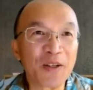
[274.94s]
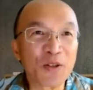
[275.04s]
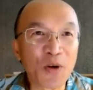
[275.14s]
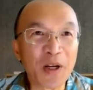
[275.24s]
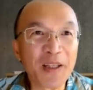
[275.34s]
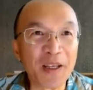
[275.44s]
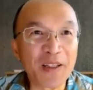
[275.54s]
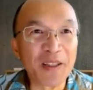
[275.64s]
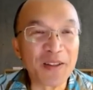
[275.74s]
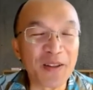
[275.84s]
try that.
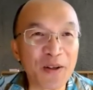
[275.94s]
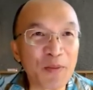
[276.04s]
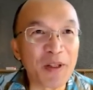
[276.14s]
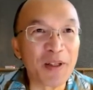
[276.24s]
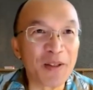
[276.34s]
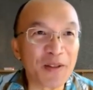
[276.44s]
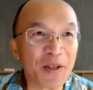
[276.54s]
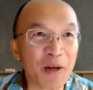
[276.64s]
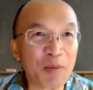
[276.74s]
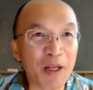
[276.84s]

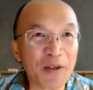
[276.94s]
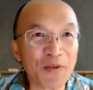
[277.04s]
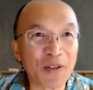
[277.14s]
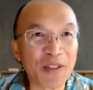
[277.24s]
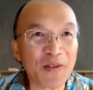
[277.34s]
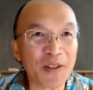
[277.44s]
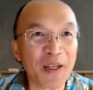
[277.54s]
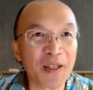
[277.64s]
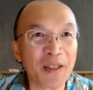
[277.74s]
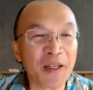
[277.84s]
Apply for something
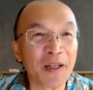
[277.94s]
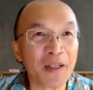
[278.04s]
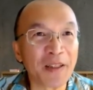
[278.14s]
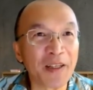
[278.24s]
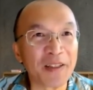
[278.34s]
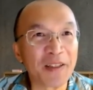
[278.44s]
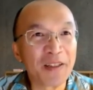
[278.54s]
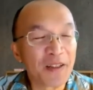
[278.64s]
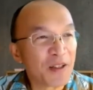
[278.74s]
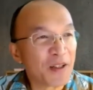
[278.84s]
like that.
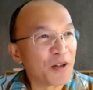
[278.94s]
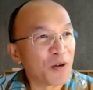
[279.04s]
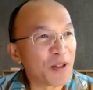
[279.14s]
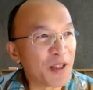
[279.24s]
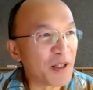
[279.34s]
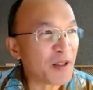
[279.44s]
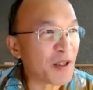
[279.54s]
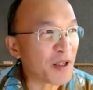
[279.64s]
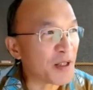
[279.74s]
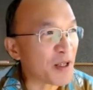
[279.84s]
But the other
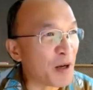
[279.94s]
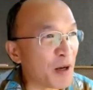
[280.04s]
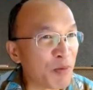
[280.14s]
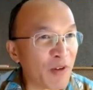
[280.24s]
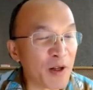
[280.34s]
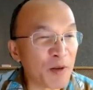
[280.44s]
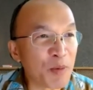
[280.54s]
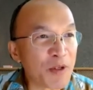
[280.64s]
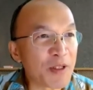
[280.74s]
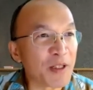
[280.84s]
thing is, I find it
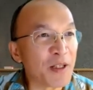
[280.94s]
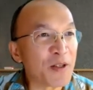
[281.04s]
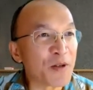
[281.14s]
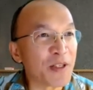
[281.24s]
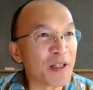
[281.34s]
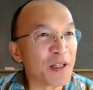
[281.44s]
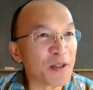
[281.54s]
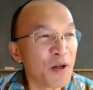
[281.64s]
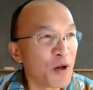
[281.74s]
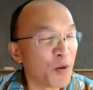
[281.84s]
personally interesting is
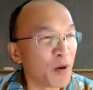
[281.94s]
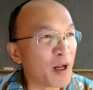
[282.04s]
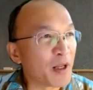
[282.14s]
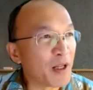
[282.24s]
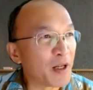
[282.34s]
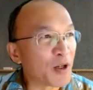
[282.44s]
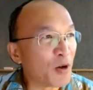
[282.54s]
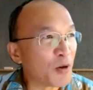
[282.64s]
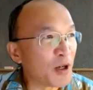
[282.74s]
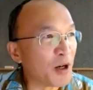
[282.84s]
when I get a
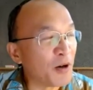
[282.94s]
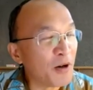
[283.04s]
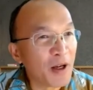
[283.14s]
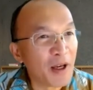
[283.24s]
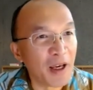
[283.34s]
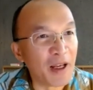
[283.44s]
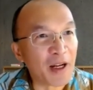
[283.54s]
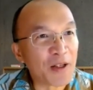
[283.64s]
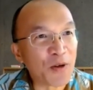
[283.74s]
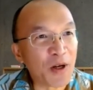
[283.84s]
cold call and
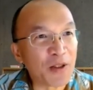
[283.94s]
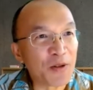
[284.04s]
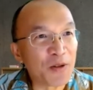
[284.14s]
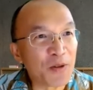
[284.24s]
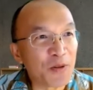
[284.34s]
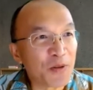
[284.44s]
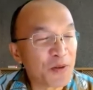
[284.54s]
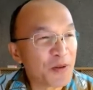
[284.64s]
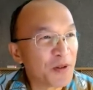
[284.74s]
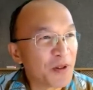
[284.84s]
I try to
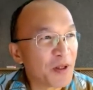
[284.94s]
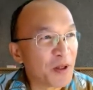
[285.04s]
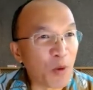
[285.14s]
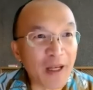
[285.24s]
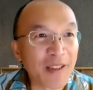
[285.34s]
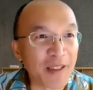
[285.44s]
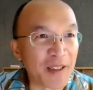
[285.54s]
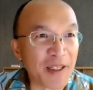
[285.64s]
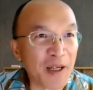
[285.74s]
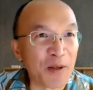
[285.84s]
waste their
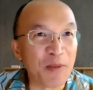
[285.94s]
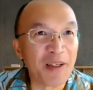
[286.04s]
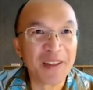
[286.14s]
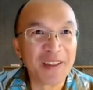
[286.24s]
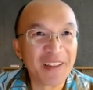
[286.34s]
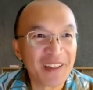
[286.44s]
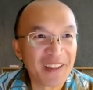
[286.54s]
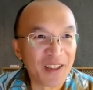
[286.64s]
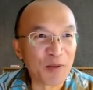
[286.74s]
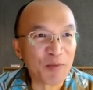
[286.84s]
time
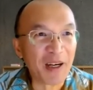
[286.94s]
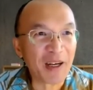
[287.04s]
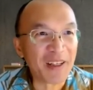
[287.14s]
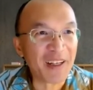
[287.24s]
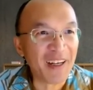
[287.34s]
by